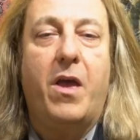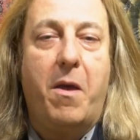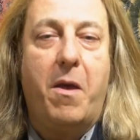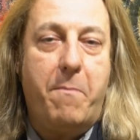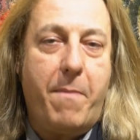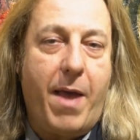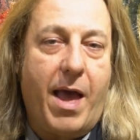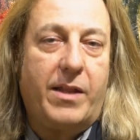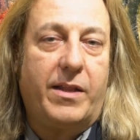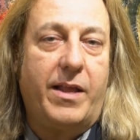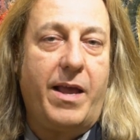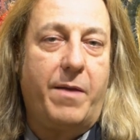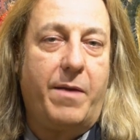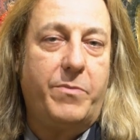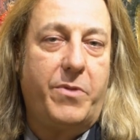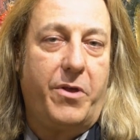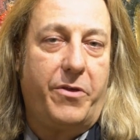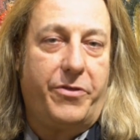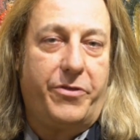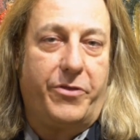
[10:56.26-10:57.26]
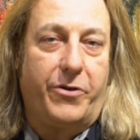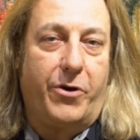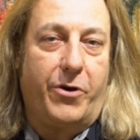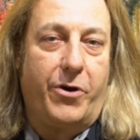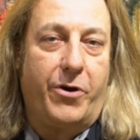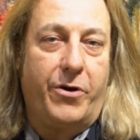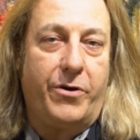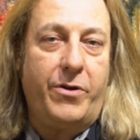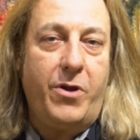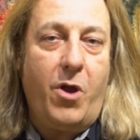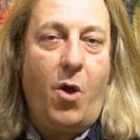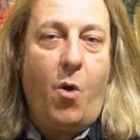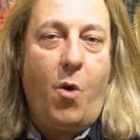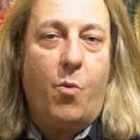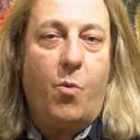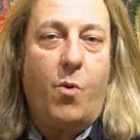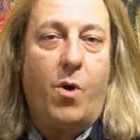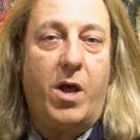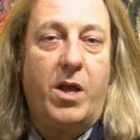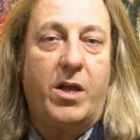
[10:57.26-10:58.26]
Matt Lamb III
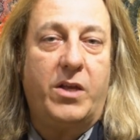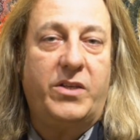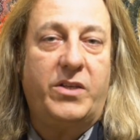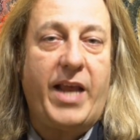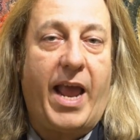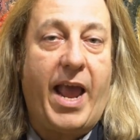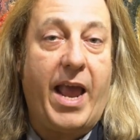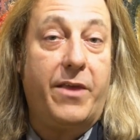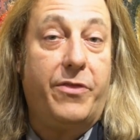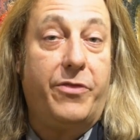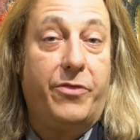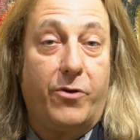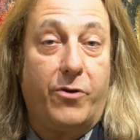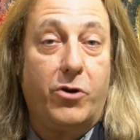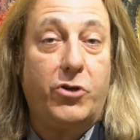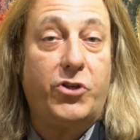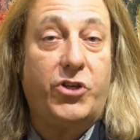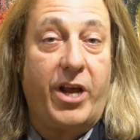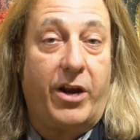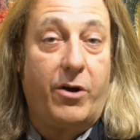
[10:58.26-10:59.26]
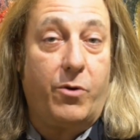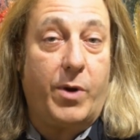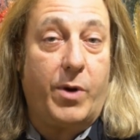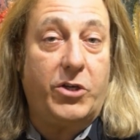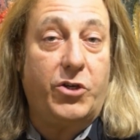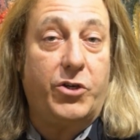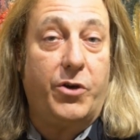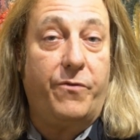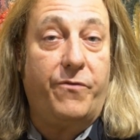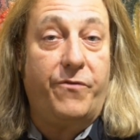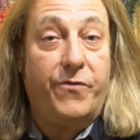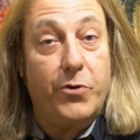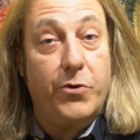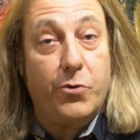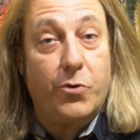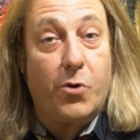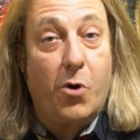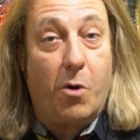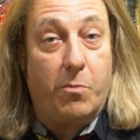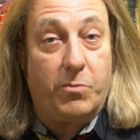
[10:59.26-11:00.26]
was a third generation
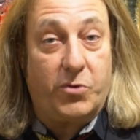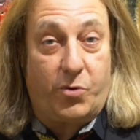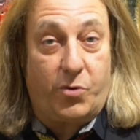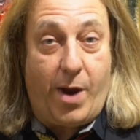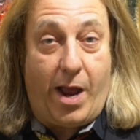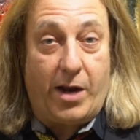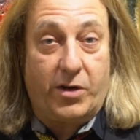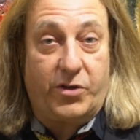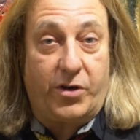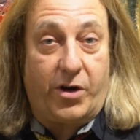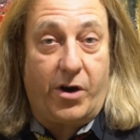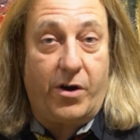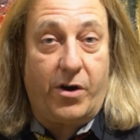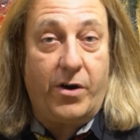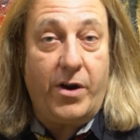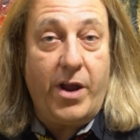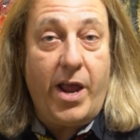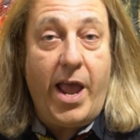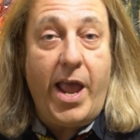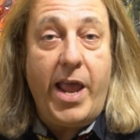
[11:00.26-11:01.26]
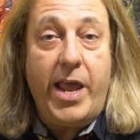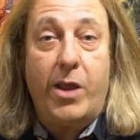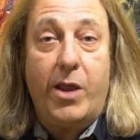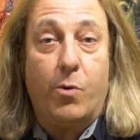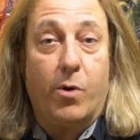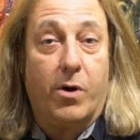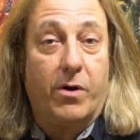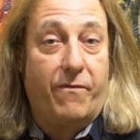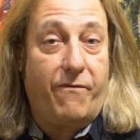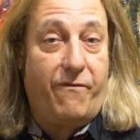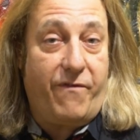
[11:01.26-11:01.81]
funeral home director. He worked